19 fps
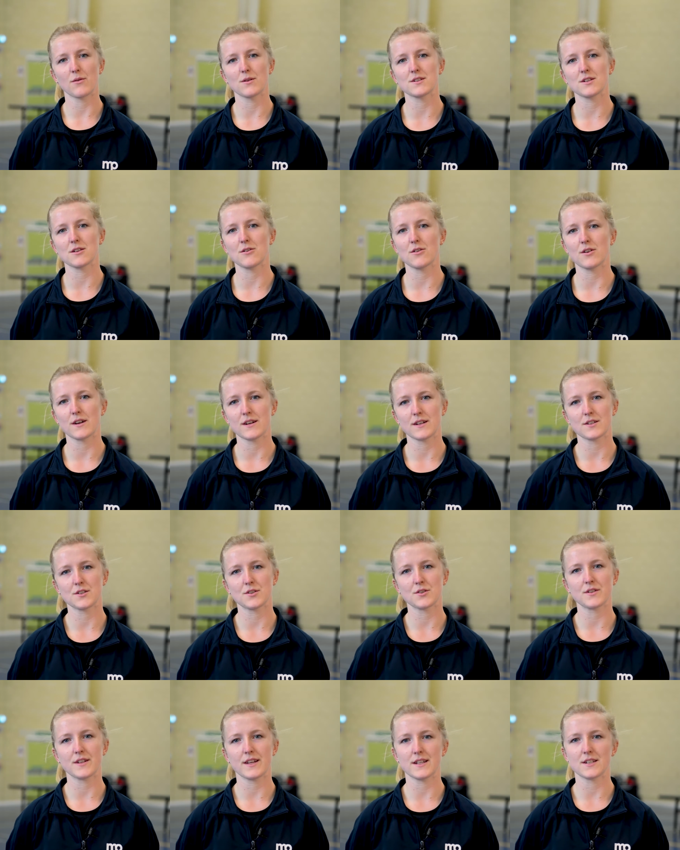on to look at
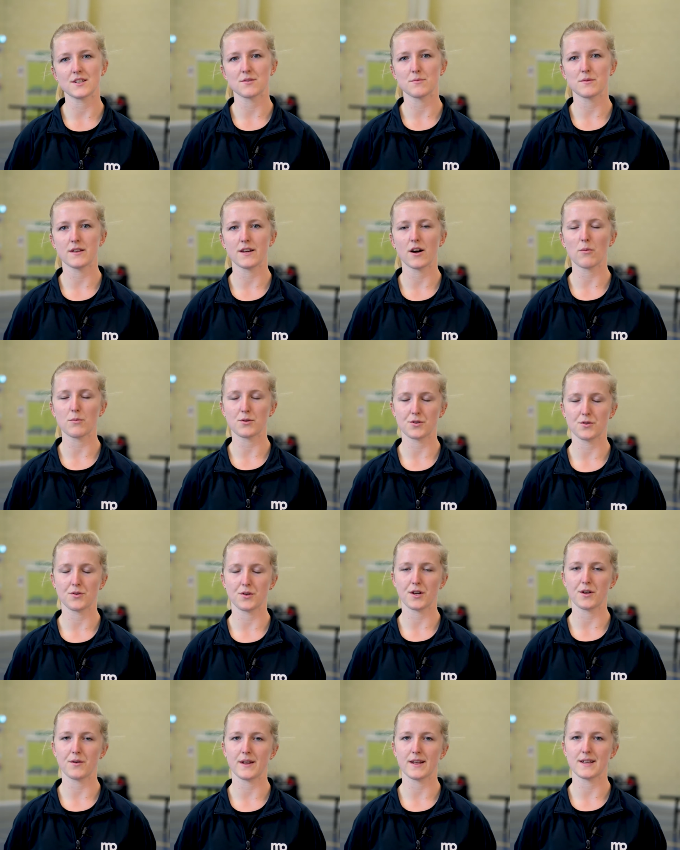studying some of the optional
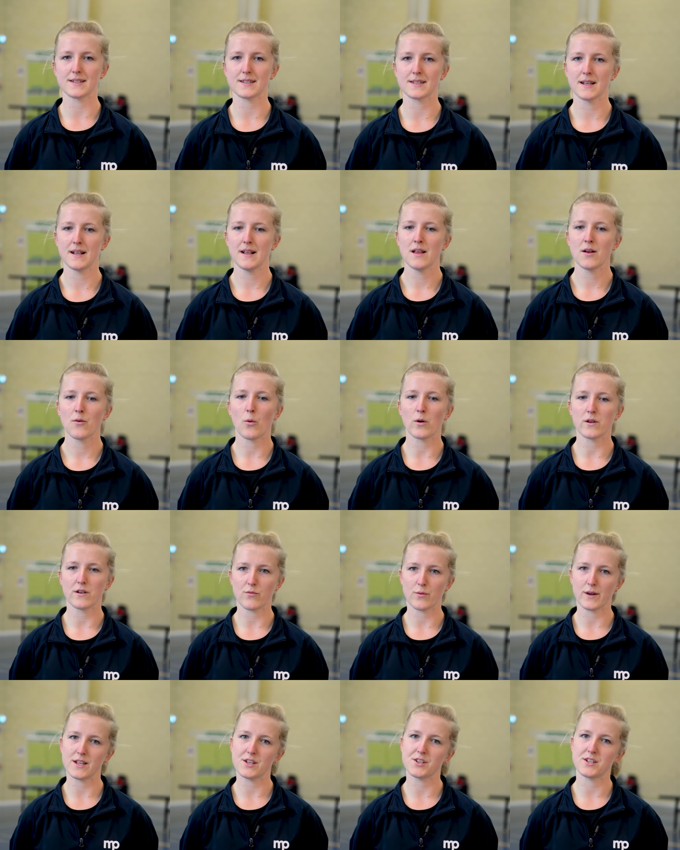units, one of
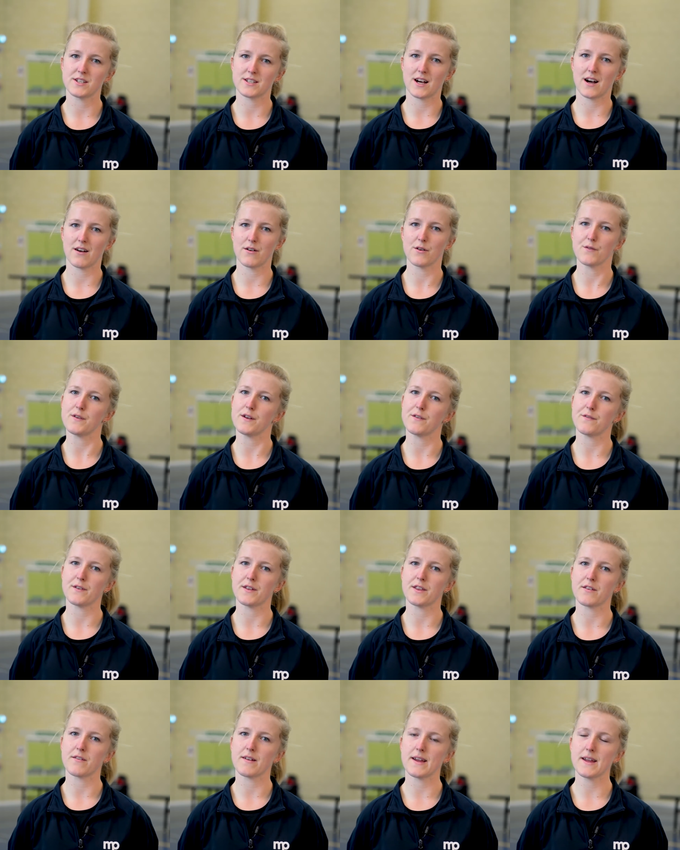which is
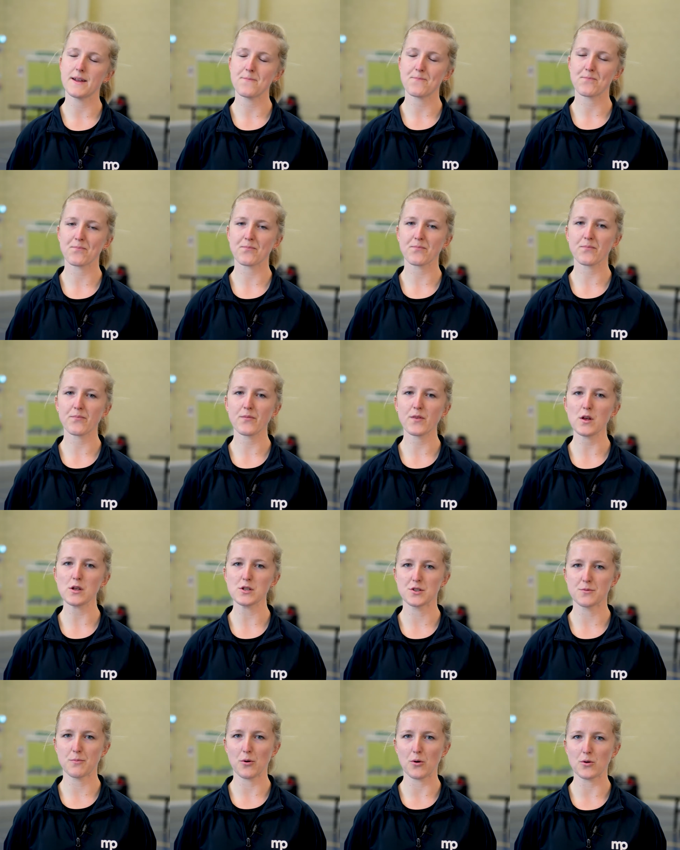RO53,
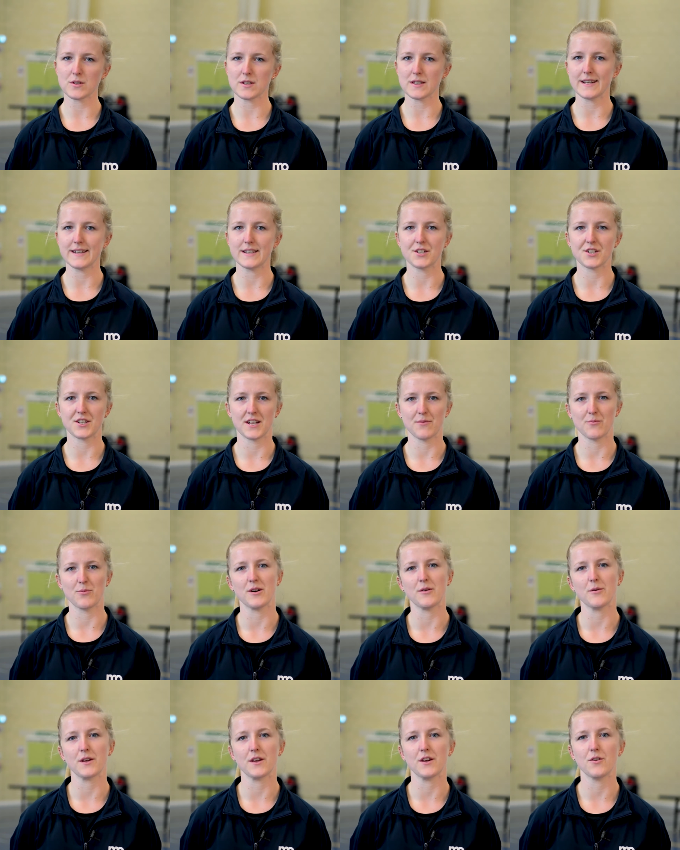Sports Leadership.
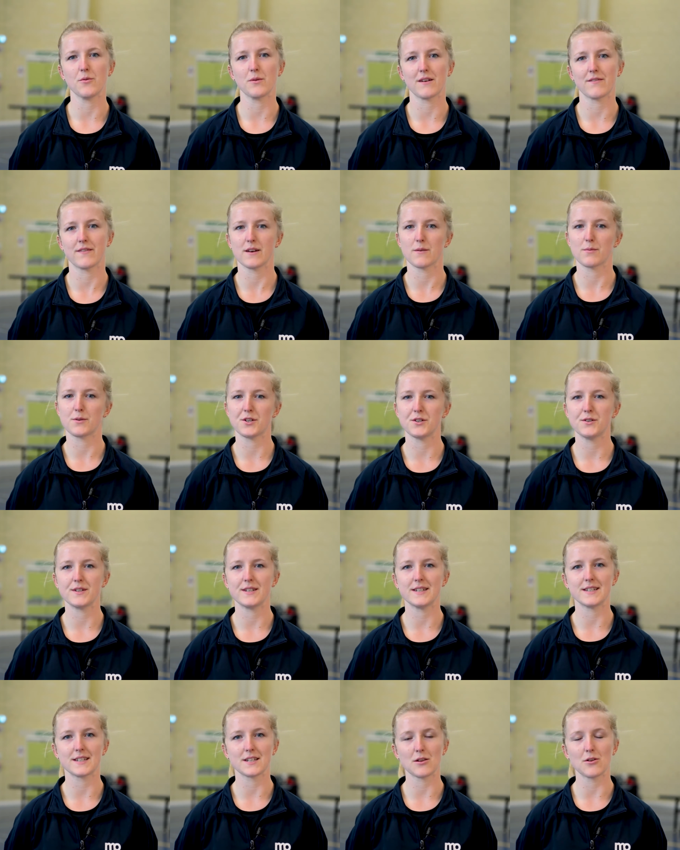Well, you will have the
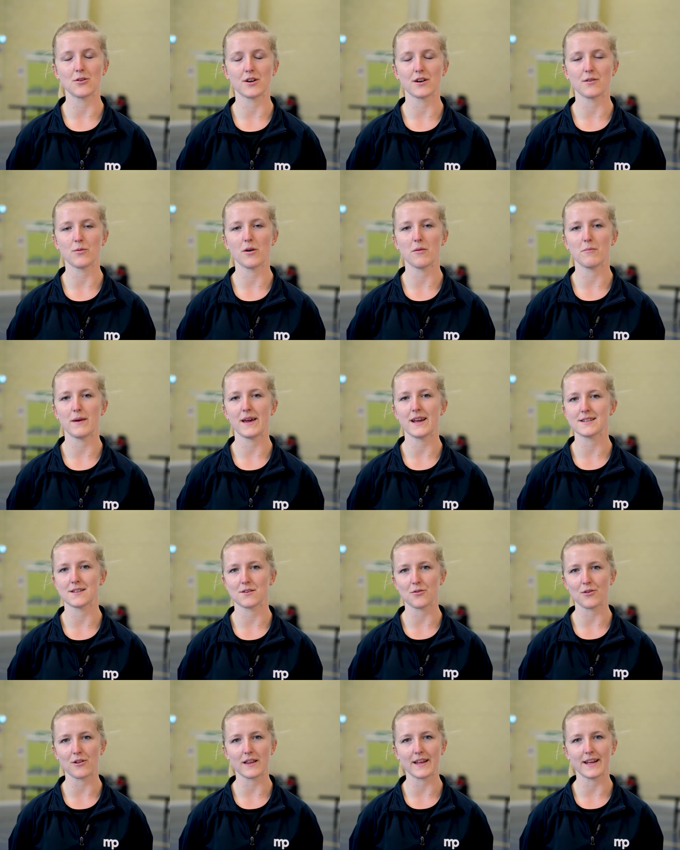opportunity to look at what makes a
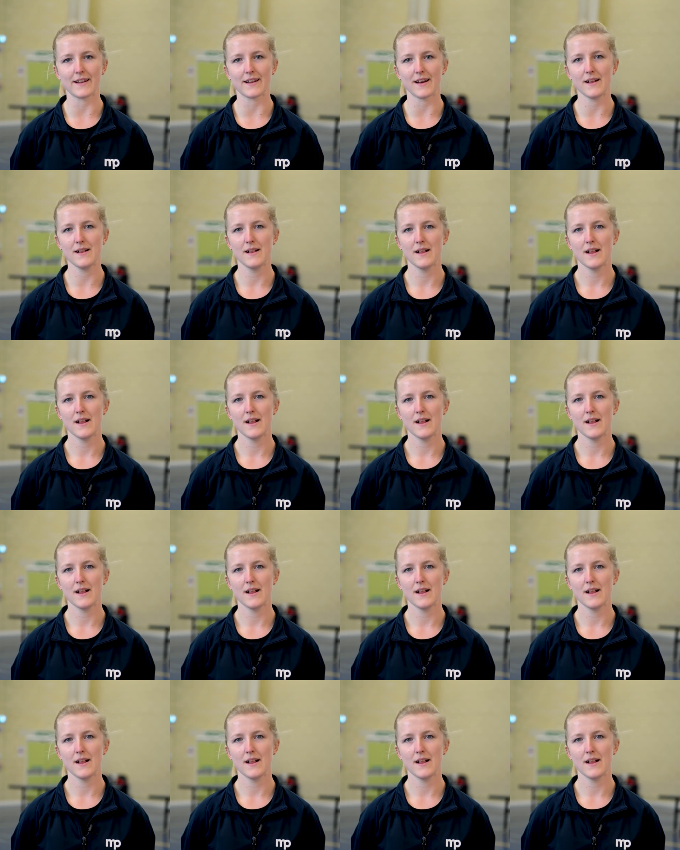good leader,